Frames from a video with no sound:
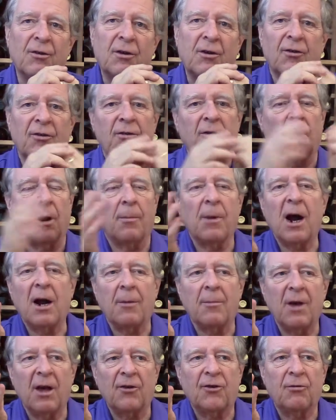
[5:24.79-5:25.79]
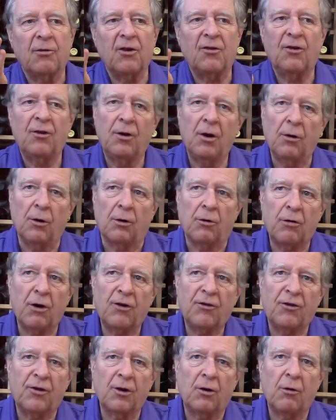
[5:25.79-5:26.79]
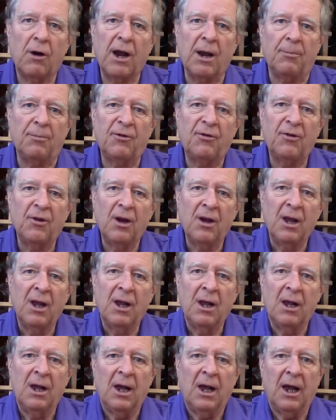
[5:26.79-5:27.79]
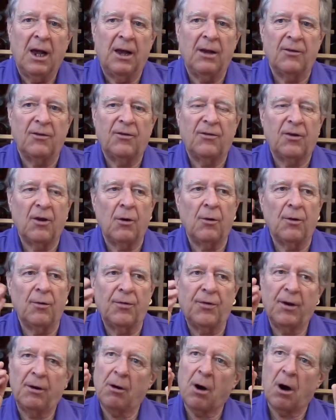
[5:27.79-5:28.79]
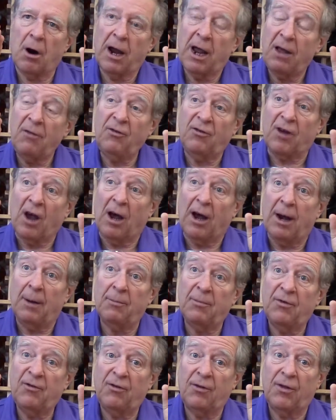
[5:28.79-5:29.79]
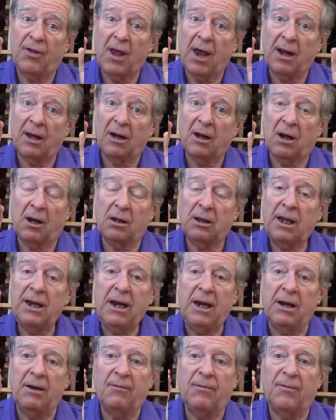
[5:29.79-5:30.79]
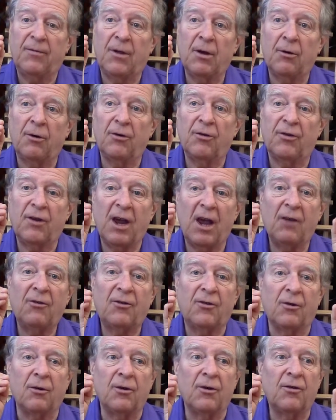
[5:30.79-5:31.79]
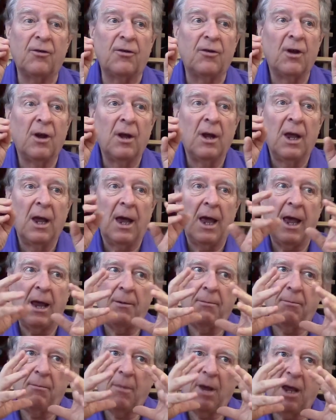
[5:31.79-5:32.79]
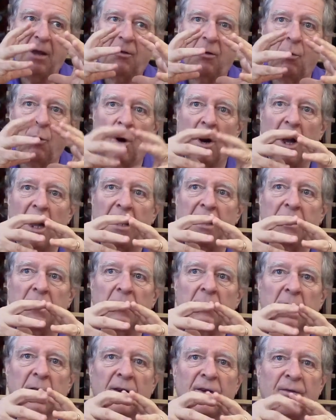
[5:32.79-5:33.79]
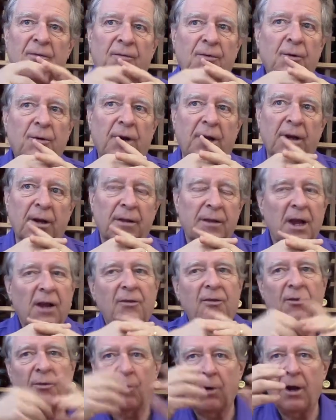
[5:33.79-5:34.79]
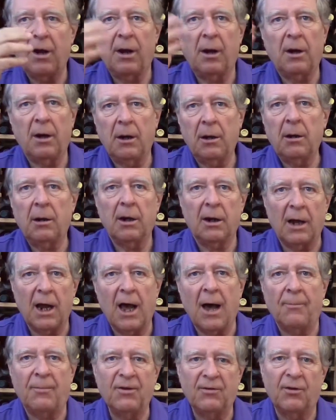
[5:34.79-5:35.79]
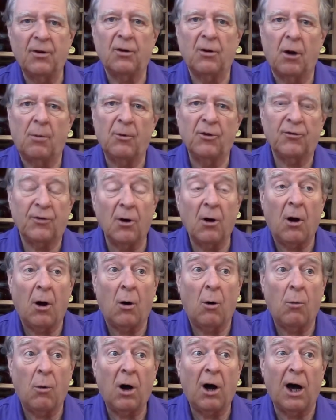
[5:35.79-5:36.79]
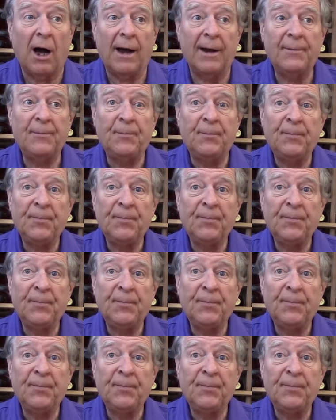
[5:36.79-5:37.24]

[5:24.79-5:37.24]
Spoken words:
Because carbonic maceration, you don't crush the grapes, and so there are enzymes that cleave those esters and make the wine less fruity. And that's the way it happens in almost all wine.